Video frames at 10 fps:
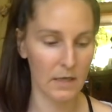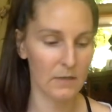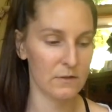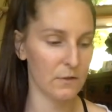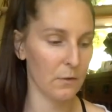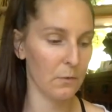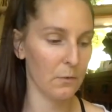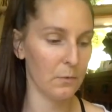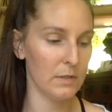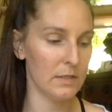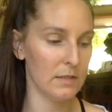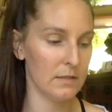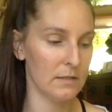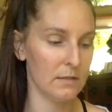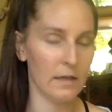So we
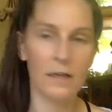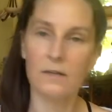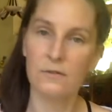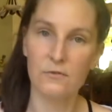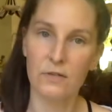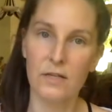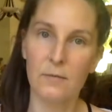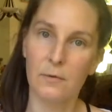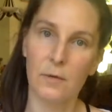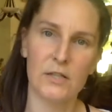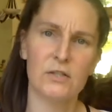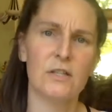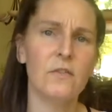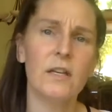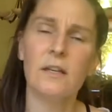didn't like stream or watch
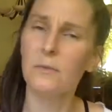TV.